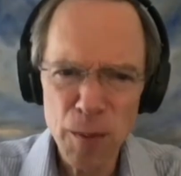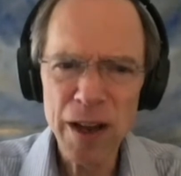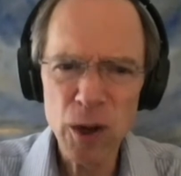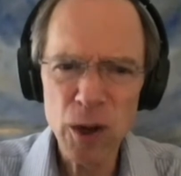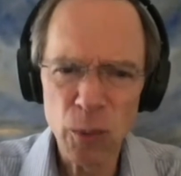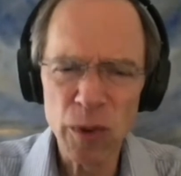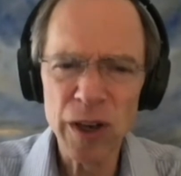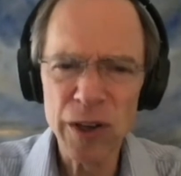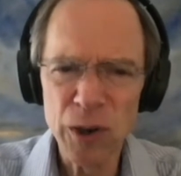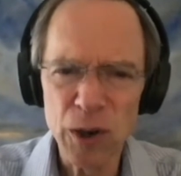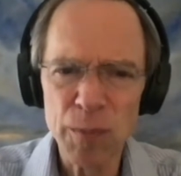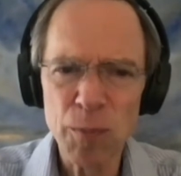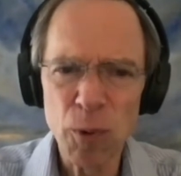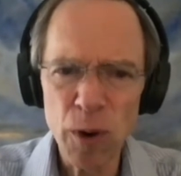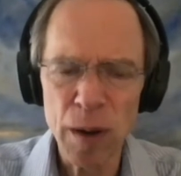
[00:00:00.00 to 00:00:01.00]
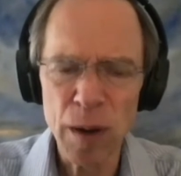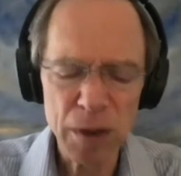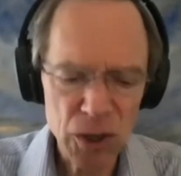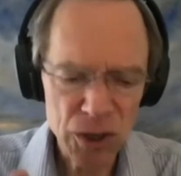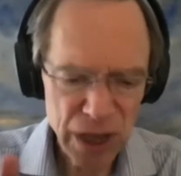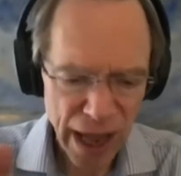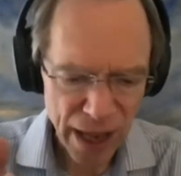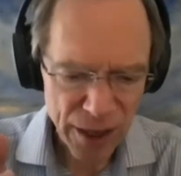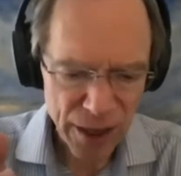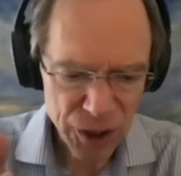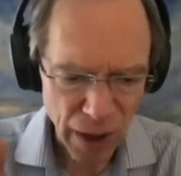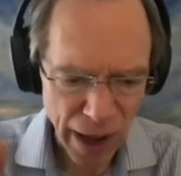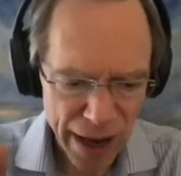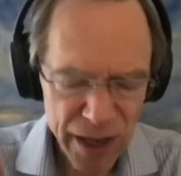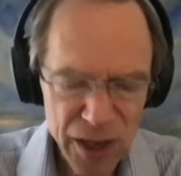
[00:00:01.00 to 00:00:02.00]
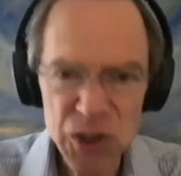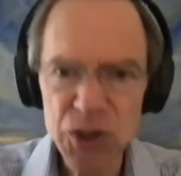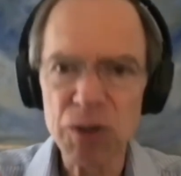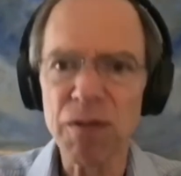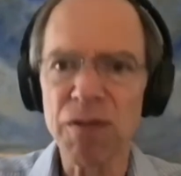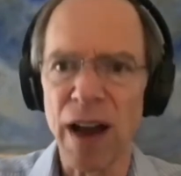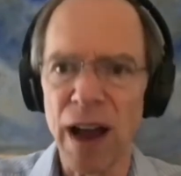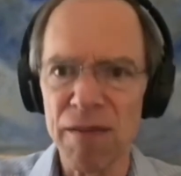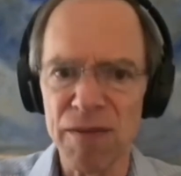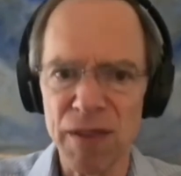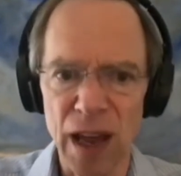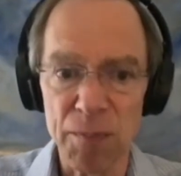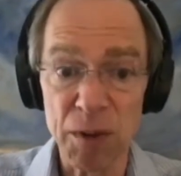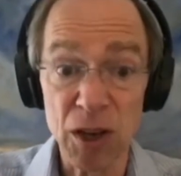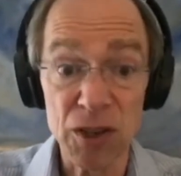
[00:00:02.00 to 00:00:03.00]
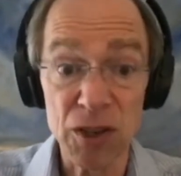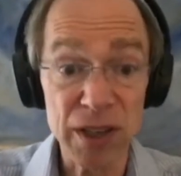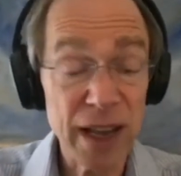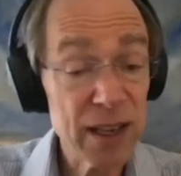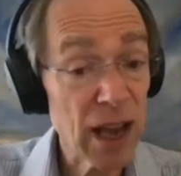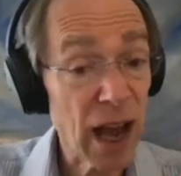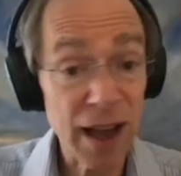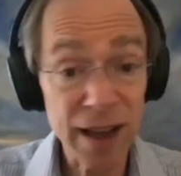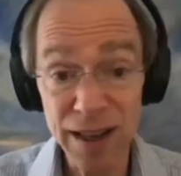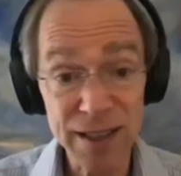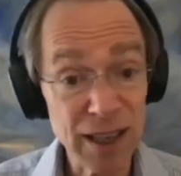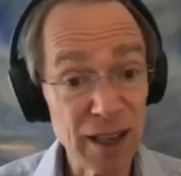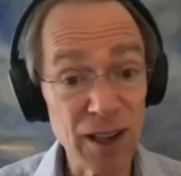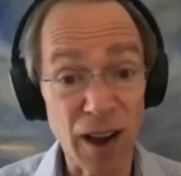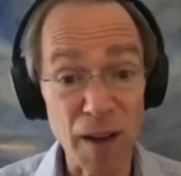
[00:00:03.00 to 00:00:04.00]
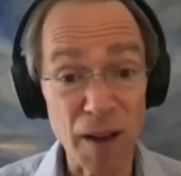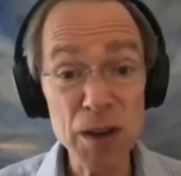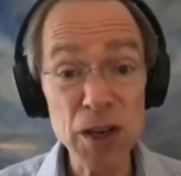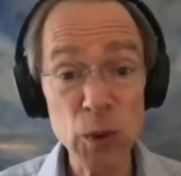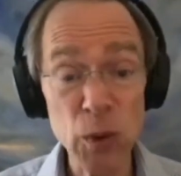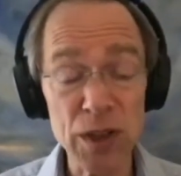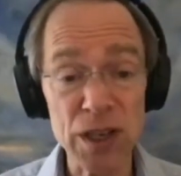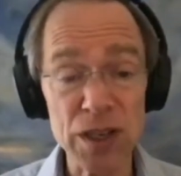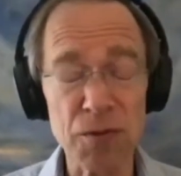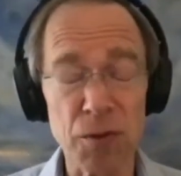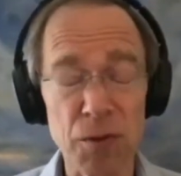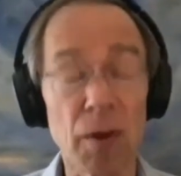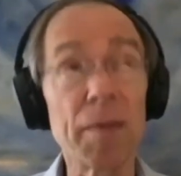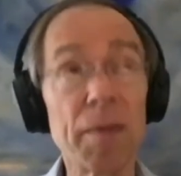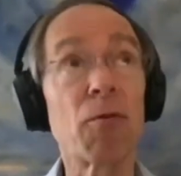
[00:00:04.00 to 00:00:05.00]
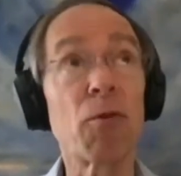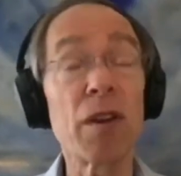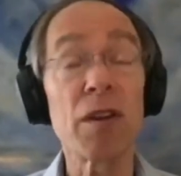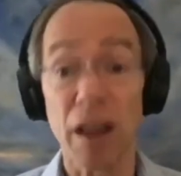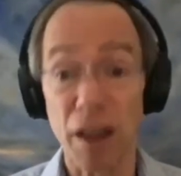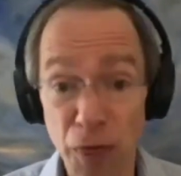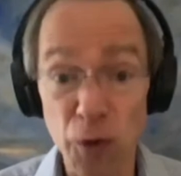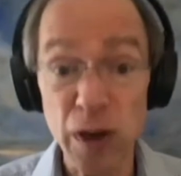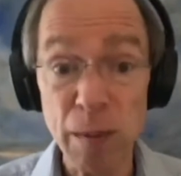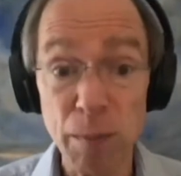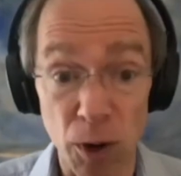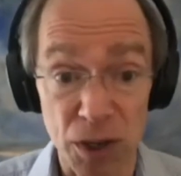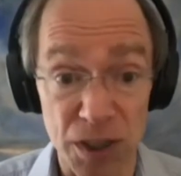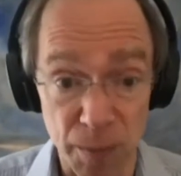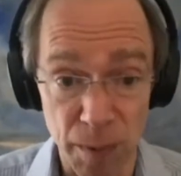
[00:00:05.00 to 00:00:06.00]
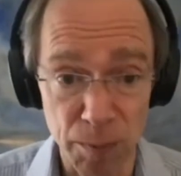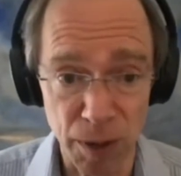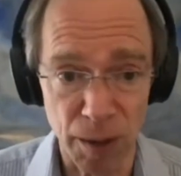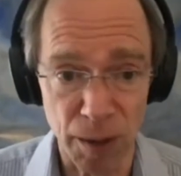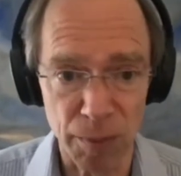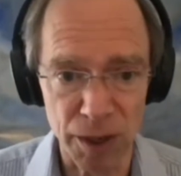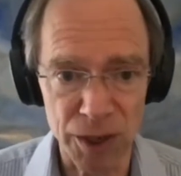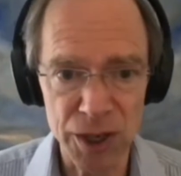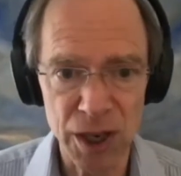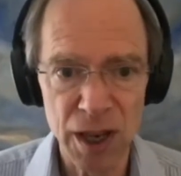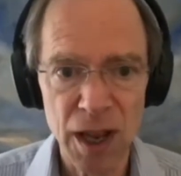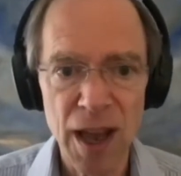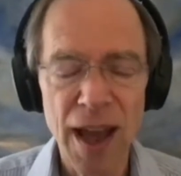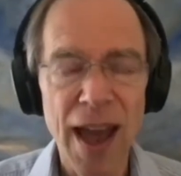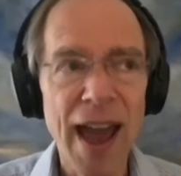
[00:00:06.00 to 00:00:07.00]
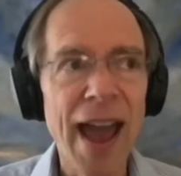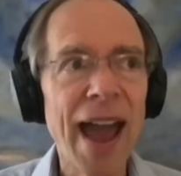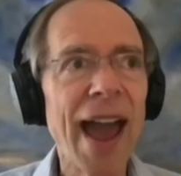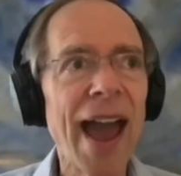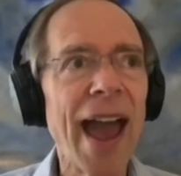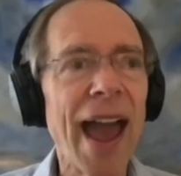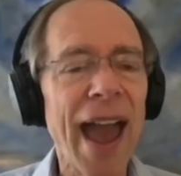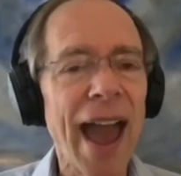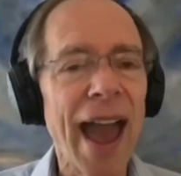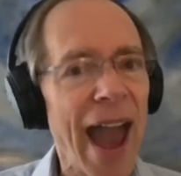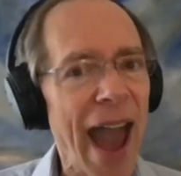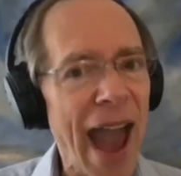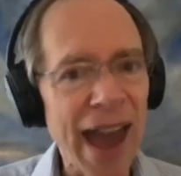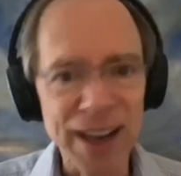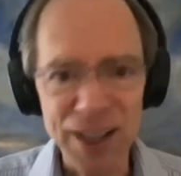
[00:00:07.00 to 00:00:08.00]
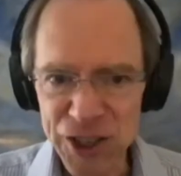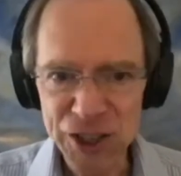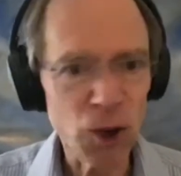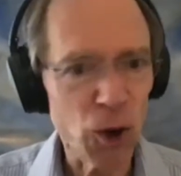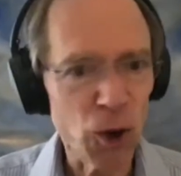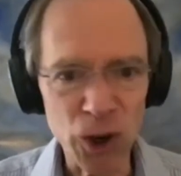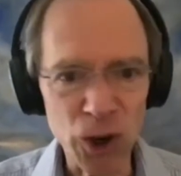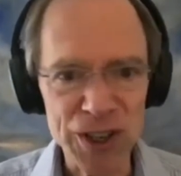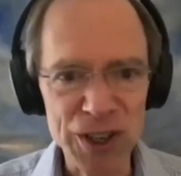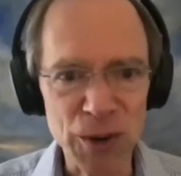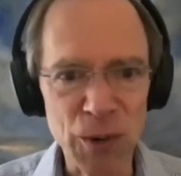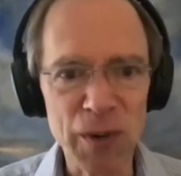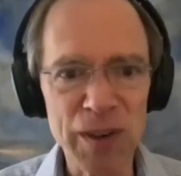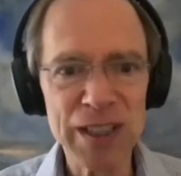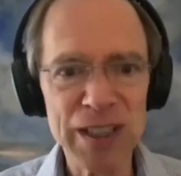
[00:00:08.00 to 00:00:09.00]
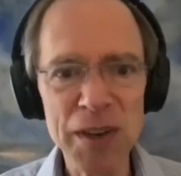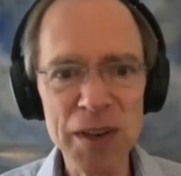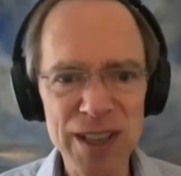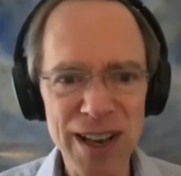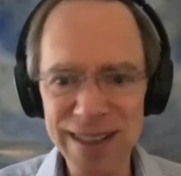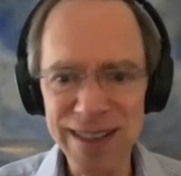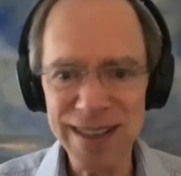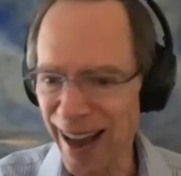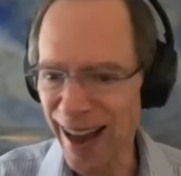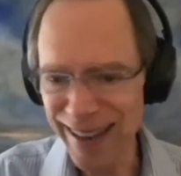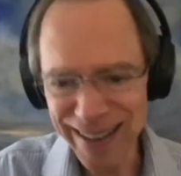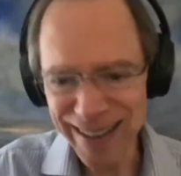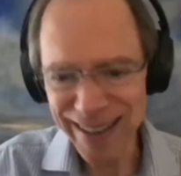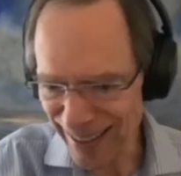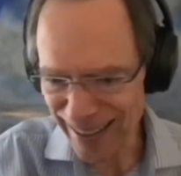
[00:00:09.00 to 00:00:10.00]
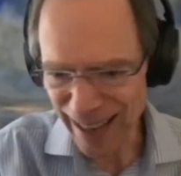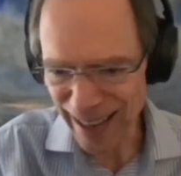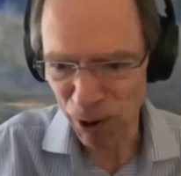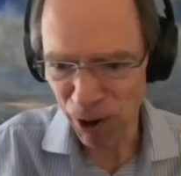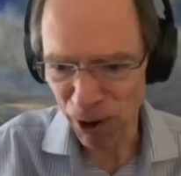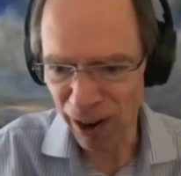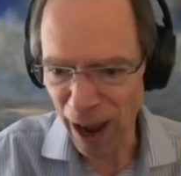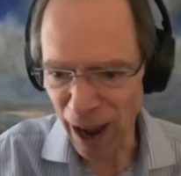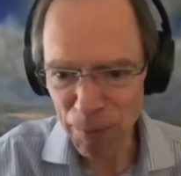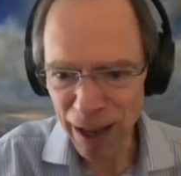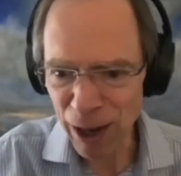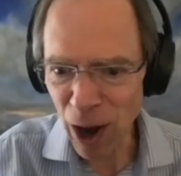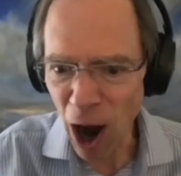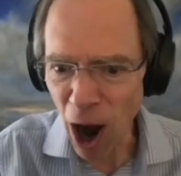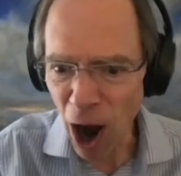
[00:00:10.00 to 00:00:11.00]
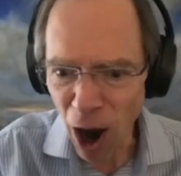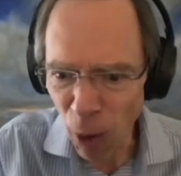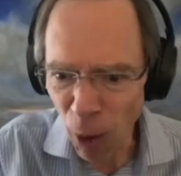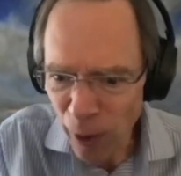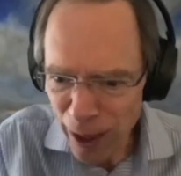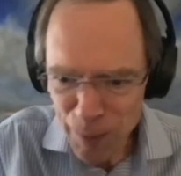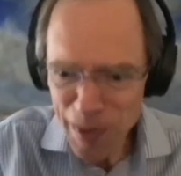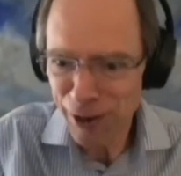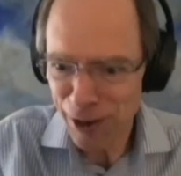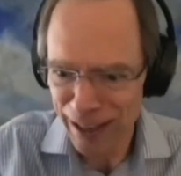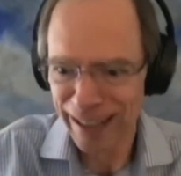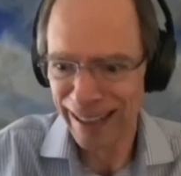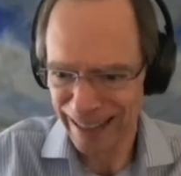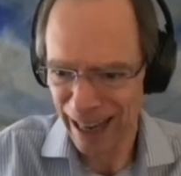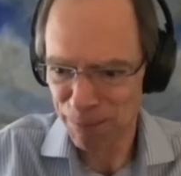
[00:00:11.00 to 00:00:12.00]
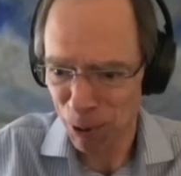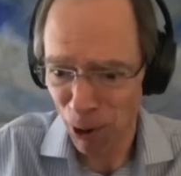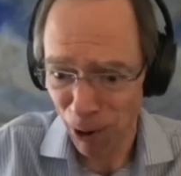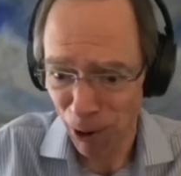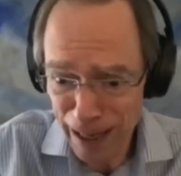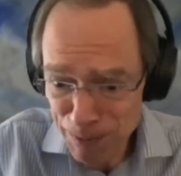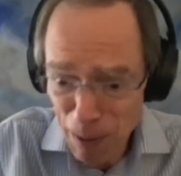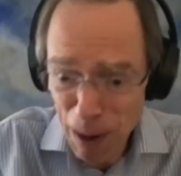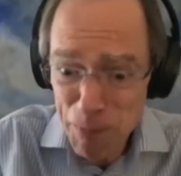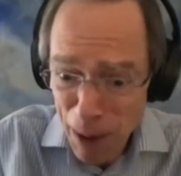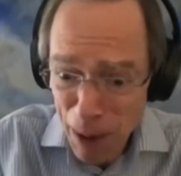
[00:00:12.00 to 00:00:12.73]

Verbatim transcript: you make a really good point because eh, so how do you survive that because it, i gotta tell you i've been doing this for i mean i've written like 30 books have been published and it still hurts. You know, when someone says, I didn't like that part, I'm like, what do you mean you didn't like that part? It's my